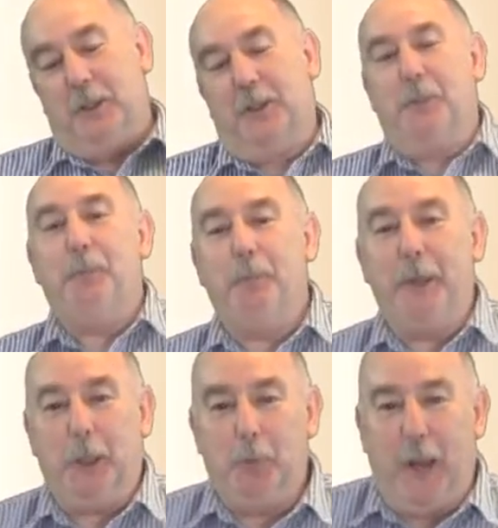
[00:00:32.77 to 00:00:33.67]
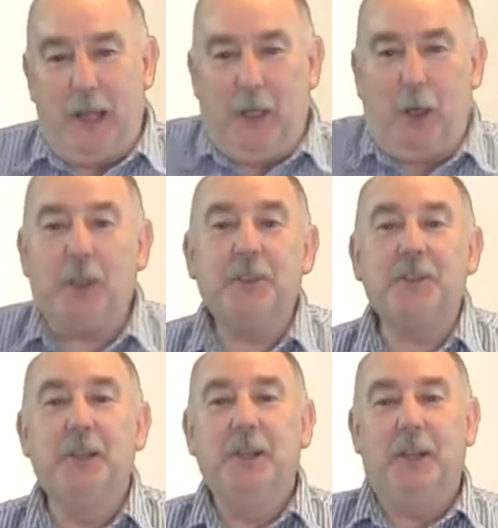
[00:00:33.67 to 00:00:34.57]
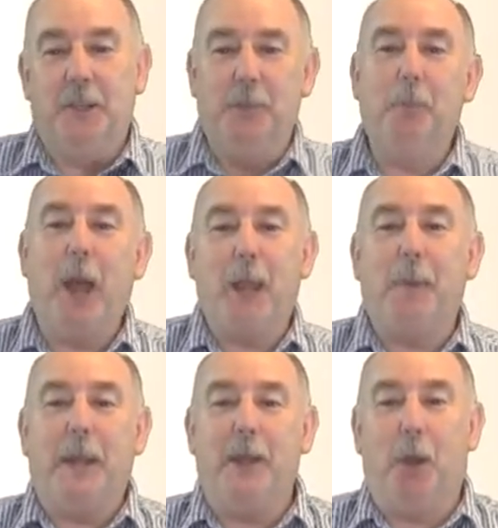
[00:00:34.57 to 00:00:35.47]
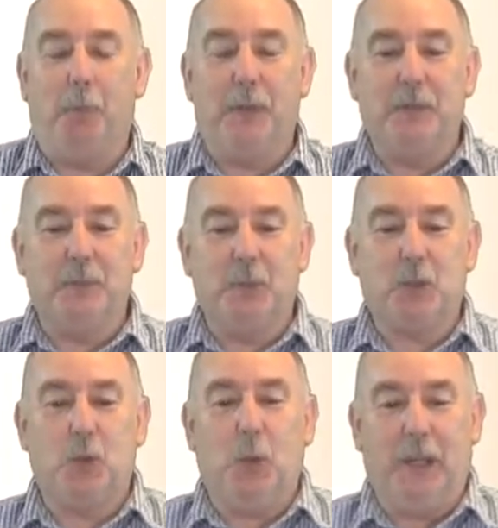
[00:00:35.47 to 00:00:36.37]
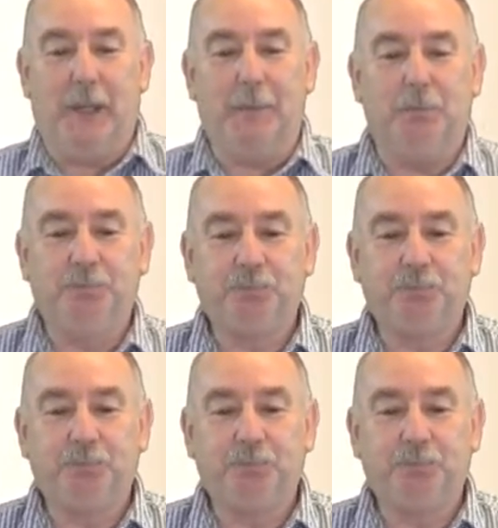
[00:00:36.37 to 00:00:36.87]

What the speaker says: the medial malleolus, and there may or may not be some swelling.